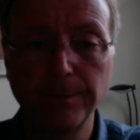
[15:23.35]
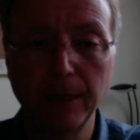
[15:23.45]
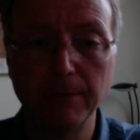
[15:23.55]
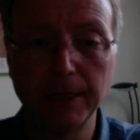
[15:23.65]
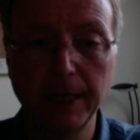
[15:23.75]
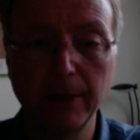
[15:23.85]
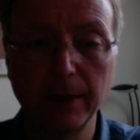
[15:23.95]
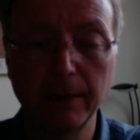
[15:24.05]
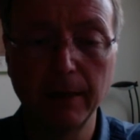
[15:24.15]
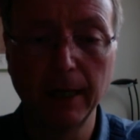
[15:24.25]
video
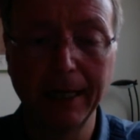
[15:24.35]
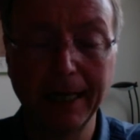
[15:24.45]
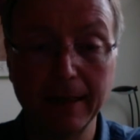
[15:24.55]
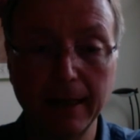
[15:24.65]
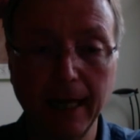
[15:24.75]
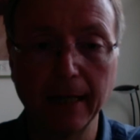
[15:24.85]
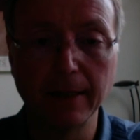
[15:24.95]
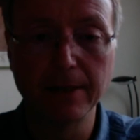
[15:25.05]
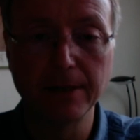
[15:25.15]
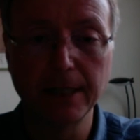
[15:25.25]
and at the
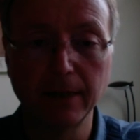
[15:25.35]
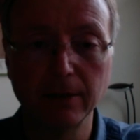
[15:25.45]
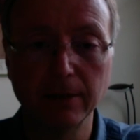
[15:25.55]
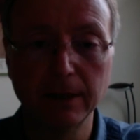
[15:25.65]
end to signal